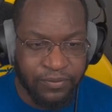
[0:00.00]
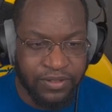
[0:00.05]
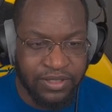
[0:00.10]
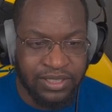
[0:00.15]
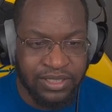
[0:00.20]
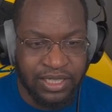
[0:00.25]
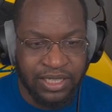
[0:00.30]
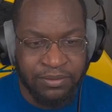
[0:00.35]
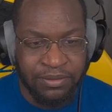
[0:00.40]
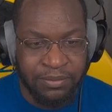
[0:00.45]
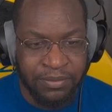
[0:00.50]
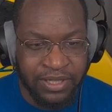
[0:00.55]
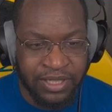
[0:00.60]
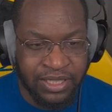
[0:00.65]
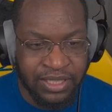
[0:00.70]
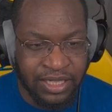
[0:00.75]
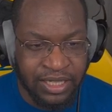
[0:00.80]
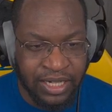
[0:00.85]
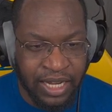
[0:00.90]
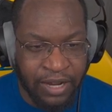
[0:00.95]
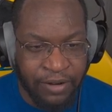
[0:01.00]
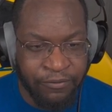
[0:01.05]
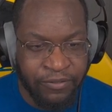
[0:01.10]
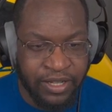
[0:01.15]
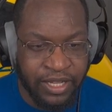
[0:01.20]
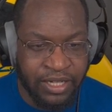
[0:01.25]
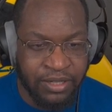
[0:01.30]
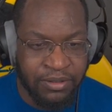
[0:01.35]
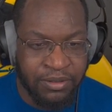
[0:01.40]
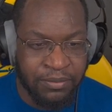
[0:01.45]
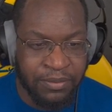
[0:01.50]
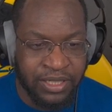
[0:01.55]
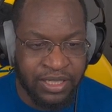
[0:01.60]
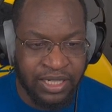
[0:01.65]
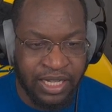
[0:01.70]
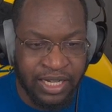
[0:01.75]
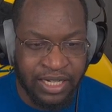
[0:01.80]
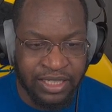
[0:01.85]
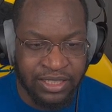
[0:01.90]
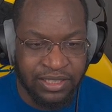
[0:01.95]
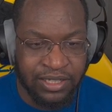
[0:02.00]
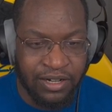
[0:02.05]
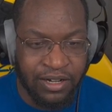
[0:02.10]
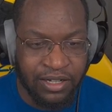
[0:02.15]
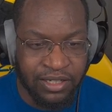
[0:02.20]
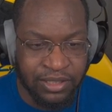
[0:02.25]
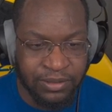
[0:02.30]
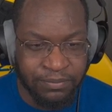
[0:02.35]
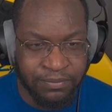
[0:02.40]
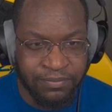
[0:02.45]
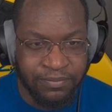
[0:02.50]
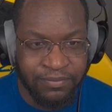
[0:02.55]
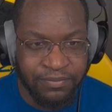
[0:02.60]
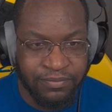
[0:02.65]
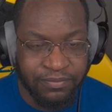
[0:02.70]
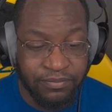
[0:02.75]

Freeze an enemy minion and every enemy minion in its column.